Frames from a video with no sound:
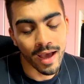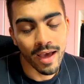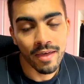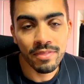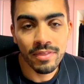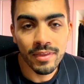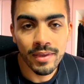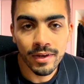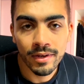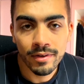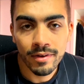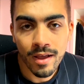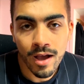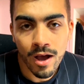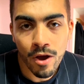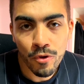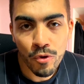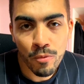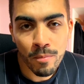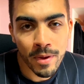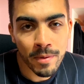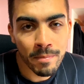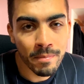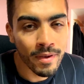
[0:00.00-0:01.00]
I think now you
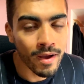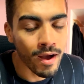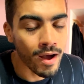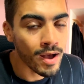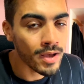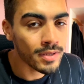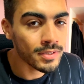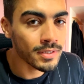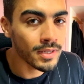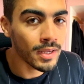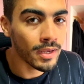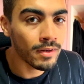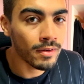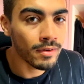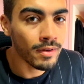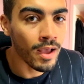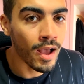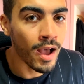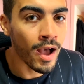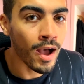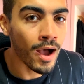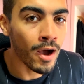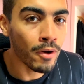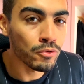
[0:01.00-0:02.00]
may be asking
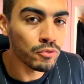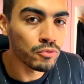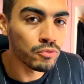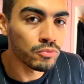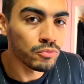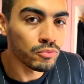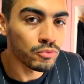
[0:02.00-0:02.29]
how